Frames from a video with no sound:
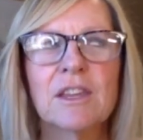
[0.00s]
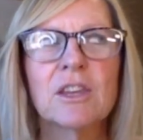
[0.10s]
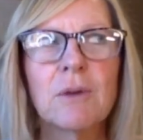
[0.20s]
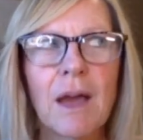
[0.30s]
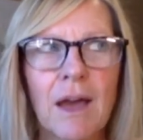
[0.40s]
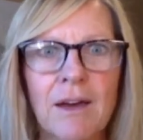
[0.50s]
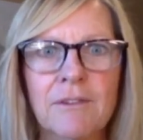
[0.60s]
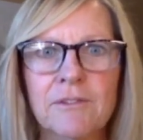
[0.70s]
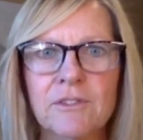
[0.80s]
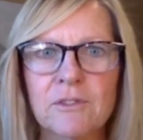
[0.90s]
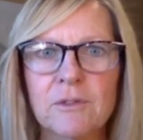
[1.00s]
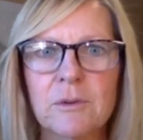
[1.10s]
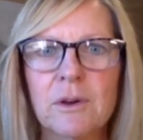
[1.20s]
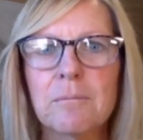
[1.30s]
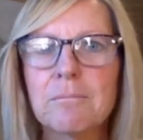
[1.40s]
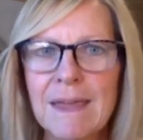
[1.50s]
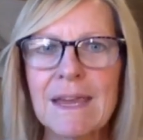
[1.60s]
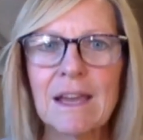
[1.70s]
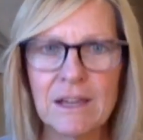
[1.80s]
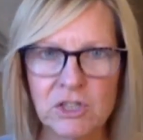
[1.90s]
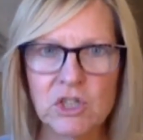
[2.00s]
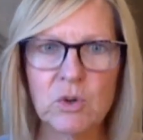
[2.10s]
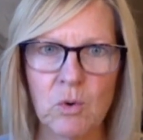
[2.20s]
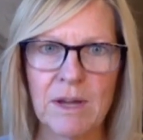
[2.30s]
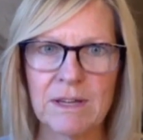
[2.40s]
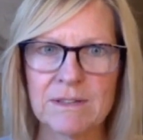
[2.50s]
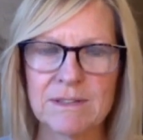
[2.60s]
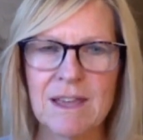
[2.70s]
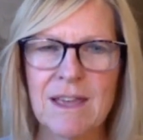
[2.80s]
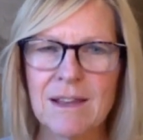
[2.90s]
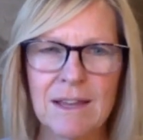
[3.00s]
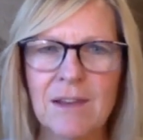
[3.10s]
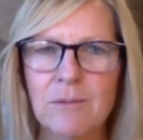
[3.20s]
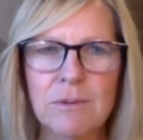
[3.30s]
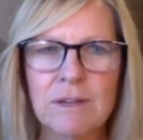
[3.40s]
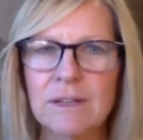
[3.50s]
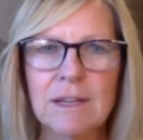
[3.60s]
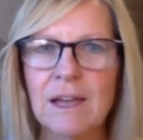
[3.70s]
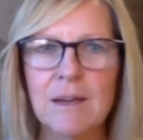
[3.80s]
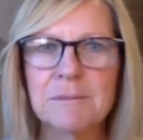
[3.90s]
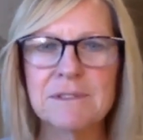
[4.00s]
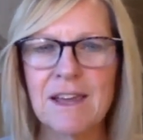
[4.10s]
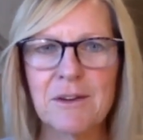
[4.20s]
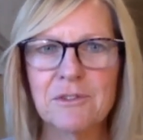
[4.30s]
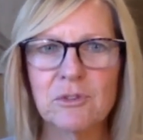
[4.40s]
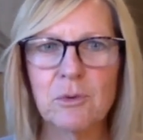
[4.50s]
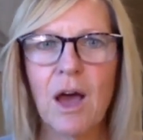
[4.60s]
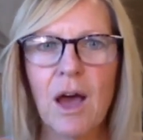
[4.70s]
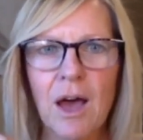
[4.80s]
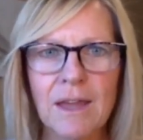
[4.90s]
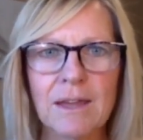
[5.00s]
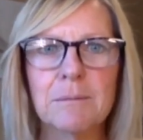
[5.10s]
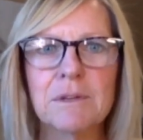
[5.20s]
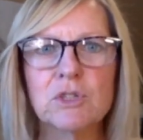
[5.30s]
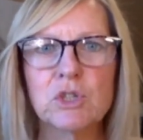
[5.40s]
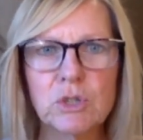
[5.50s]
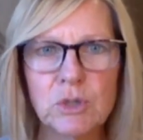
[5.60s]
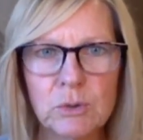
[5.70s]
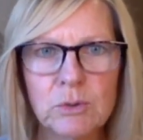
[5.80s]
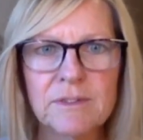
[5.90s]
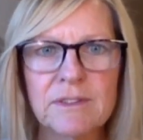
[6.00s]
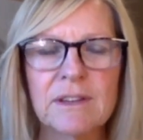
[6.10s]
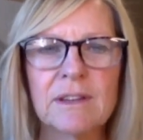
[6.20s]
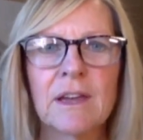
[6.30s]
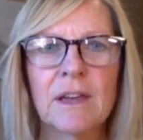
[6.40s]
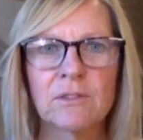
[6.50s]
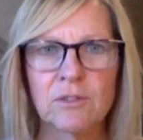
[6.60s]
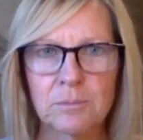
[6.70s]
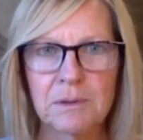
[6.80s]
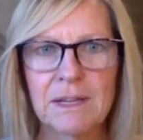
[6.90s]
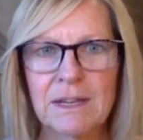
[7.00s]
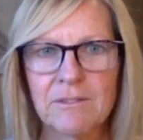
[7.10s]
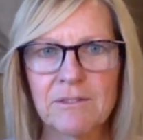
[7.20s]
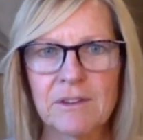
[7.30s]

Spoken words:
You have to make a choice. Like, it really comes down to, I am choosing to believe.